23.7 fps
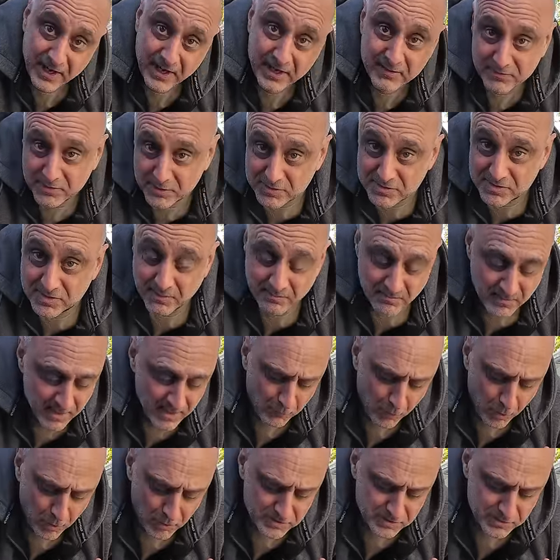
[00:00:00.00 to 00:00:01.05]
And if there's some
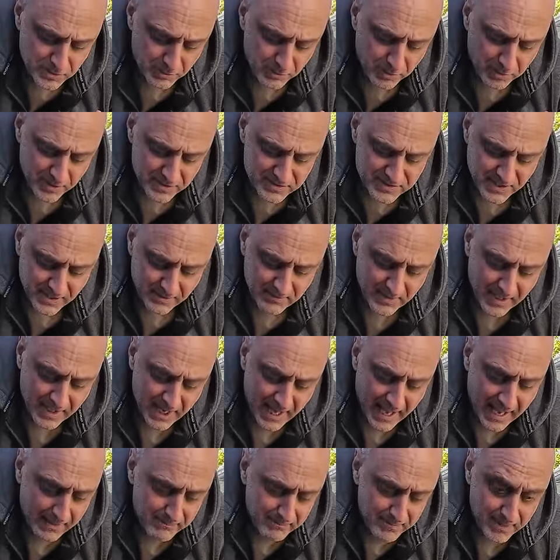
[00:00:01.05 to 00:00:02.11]
faults or things that I'm not
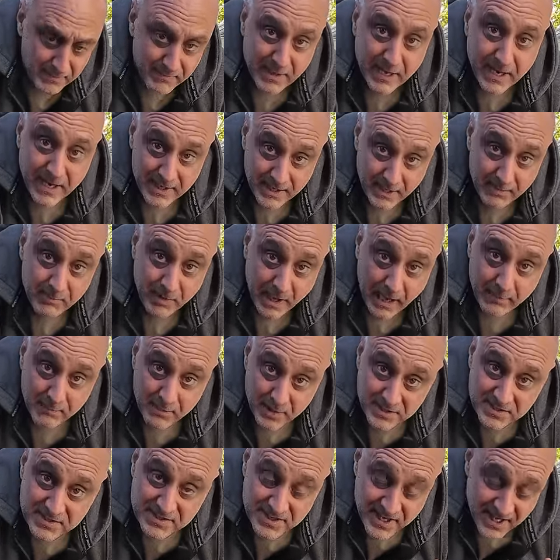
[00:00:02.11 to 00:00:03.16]
happy about, I'm
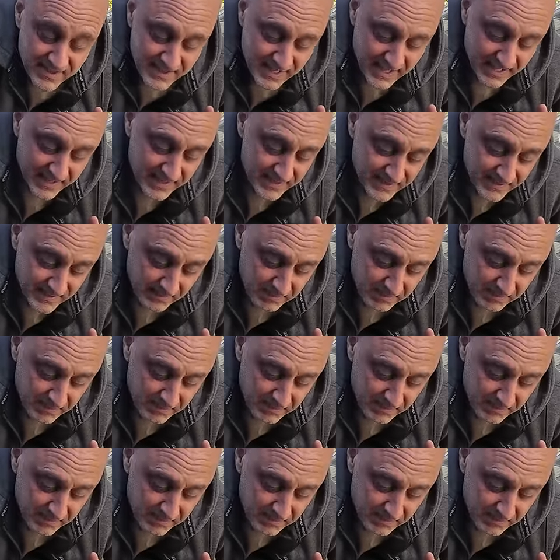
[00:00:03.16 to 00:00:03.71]
gonna say that.